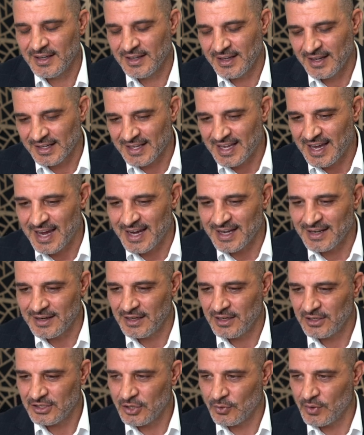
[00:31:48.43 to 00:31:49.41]
Again,
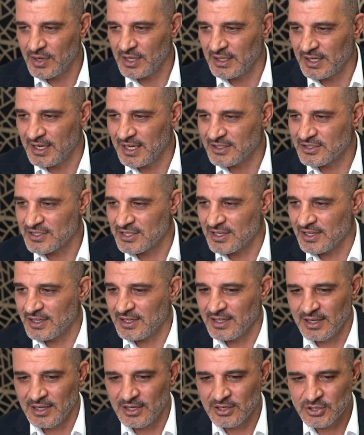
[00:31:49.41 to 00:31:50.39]
you really need to
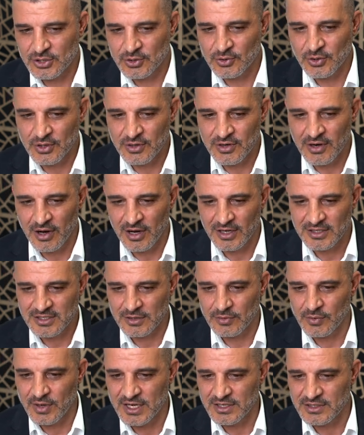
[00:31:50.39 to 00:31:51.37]
scrutinise the
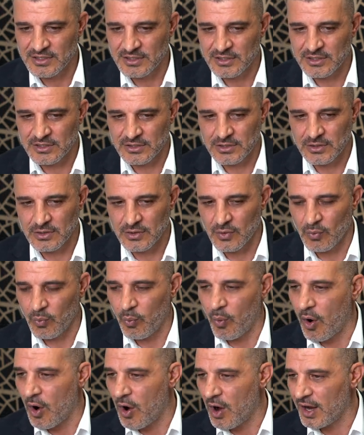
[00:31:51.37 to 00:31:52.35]
reasons to
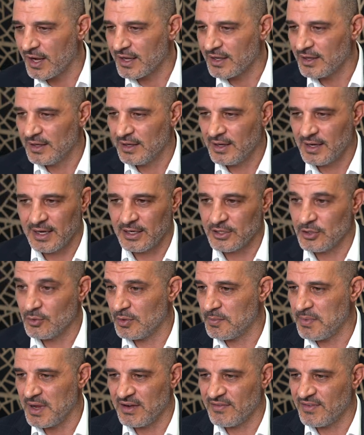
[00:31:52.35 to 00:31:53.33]
why you would
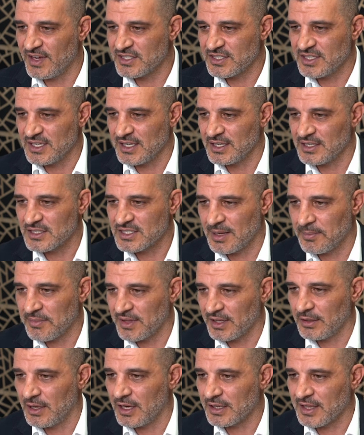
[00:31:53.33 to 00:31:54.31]
be investing in
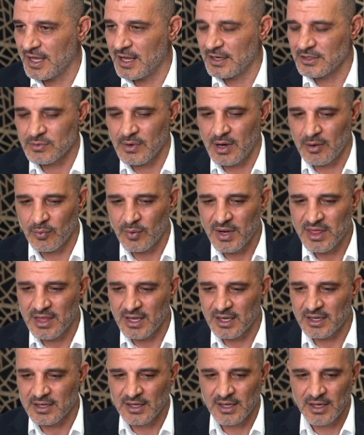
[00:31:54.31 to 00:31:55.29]
something like that as well. We
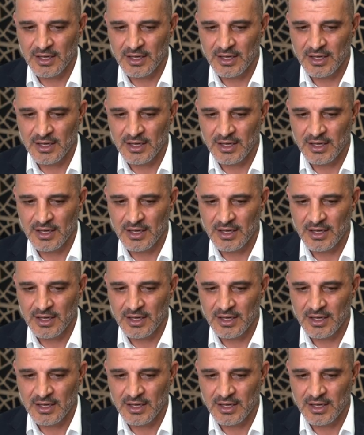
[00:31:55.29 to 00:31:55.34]
think